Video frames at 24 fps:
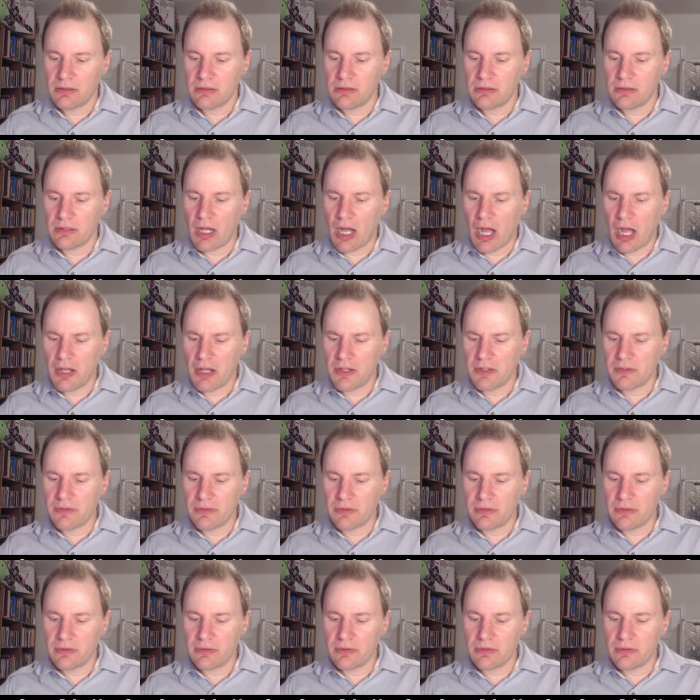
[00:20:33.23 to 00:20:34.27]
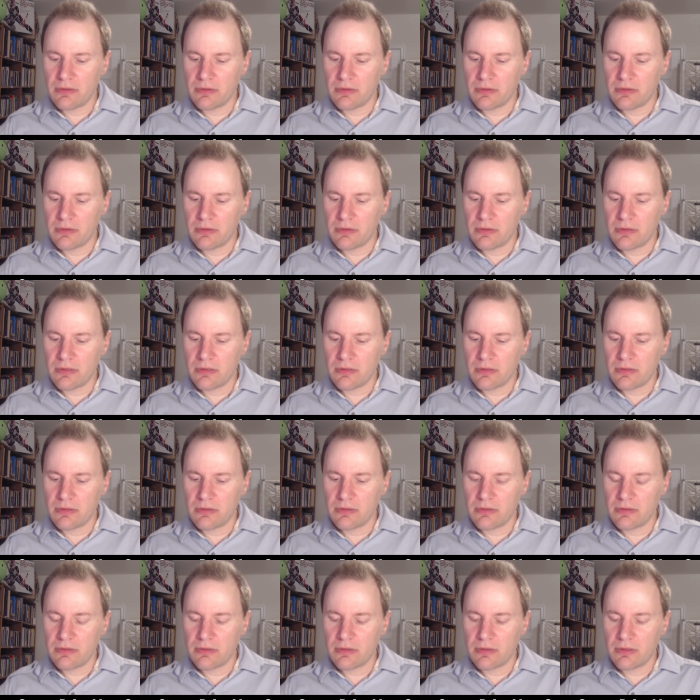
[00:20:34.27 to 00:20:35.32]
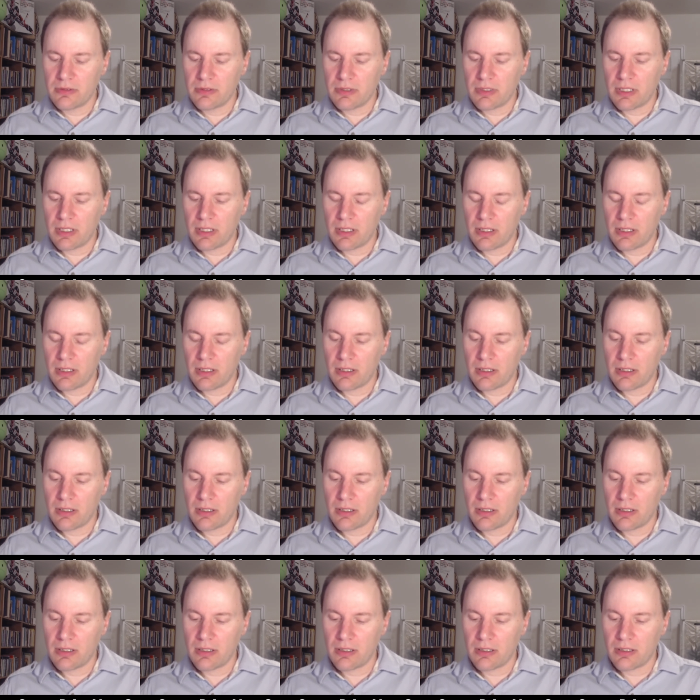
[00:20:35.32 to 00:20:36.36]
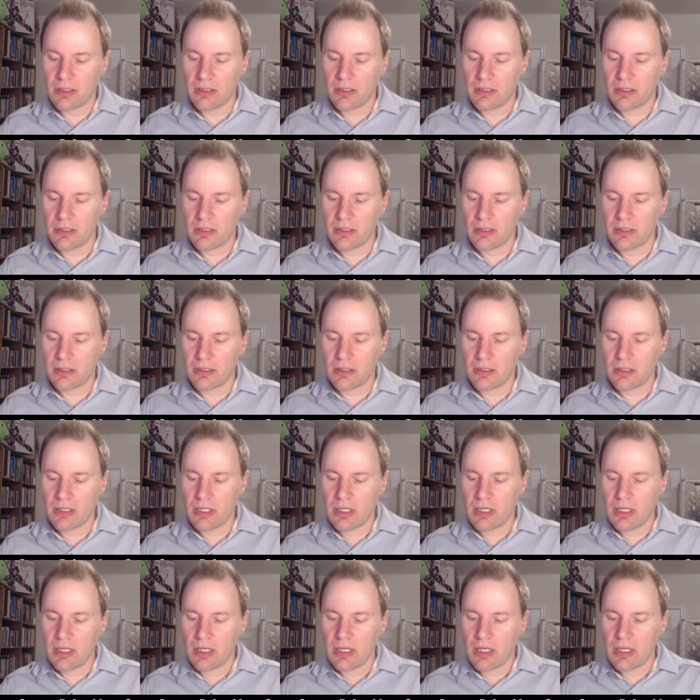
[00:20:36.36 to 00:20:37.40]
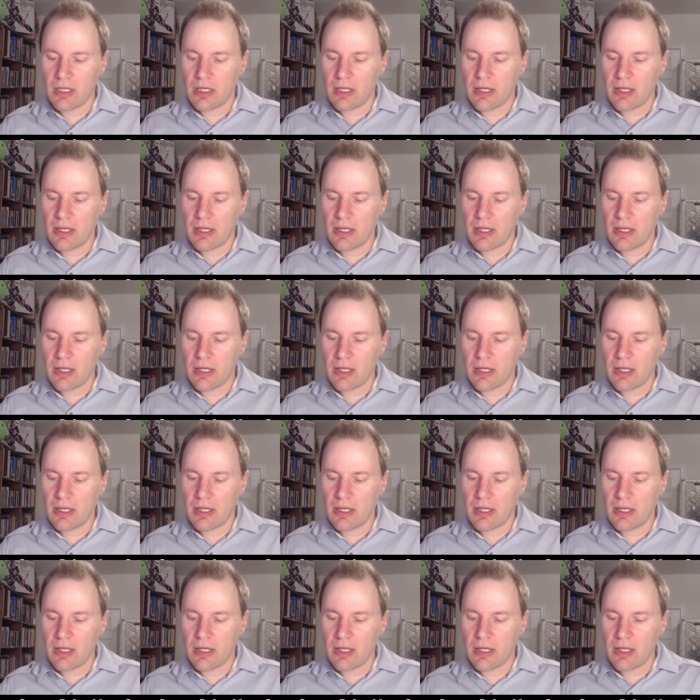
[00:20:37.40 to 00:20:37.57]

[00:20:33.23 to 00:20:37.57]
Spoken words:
Nothing is said.